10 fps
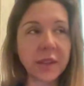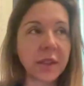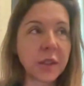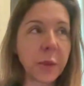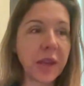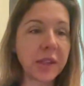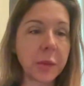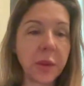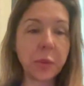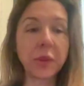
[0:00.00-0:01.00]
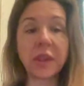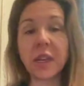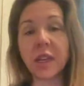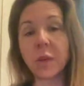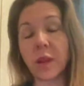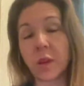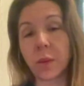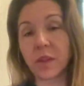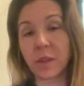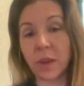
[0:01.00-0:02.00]
know, Second Life was a place
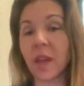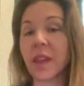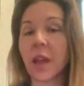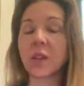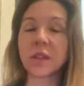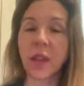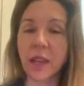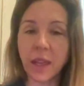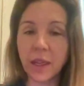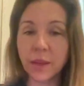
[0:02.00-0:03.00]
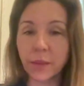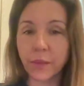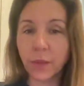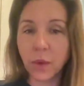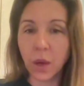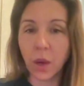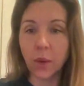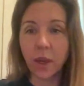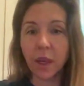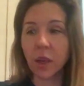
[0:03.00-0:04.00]
and a space that people needed when there was
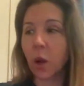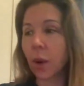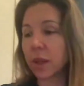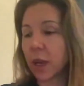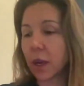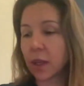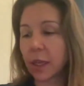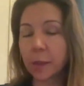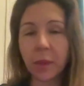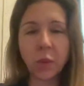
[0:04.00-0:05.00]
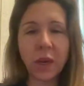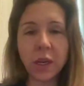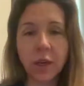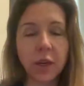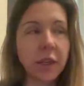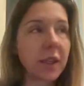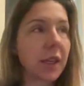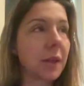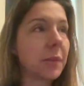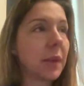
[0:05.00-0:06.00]
nothing else like it. You know, and they could go
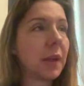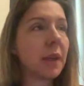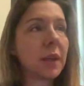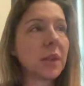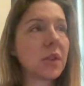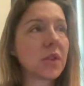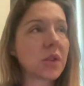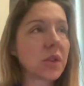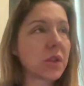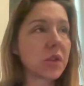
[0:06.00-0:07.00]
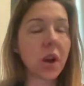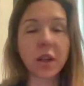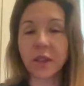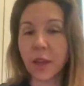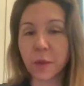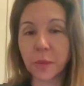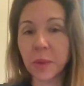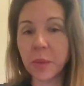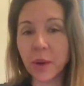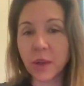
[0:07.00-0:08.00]
on there and they could be weird and they could
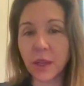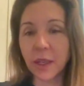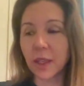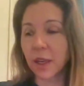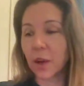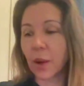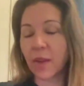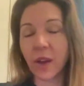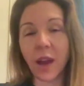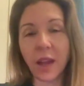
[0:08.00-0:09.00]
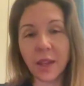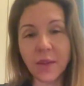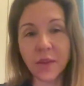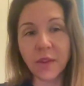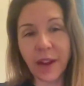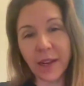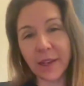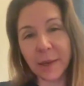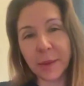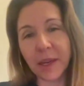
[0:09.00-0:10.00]
talk to other people
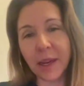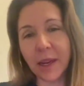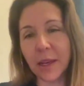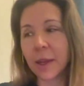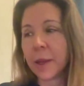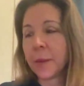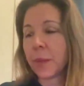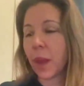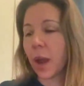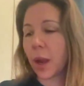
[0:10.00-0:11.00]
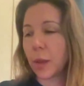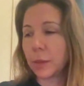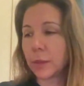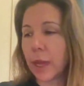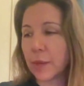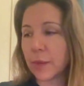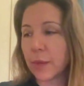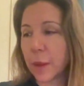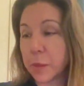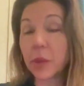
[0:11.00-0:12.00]
and, you know, have a high level of
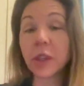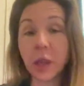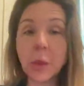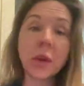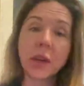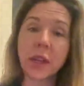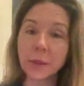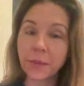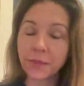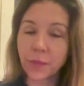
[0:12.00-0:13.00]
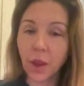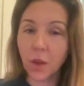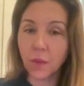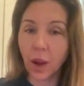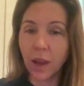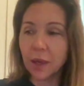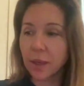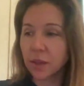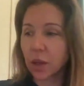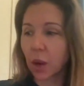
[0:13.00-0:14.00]
anonymity, and they built
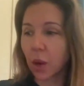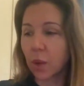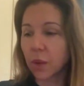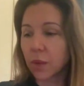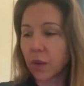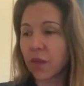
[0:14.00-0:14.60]
community,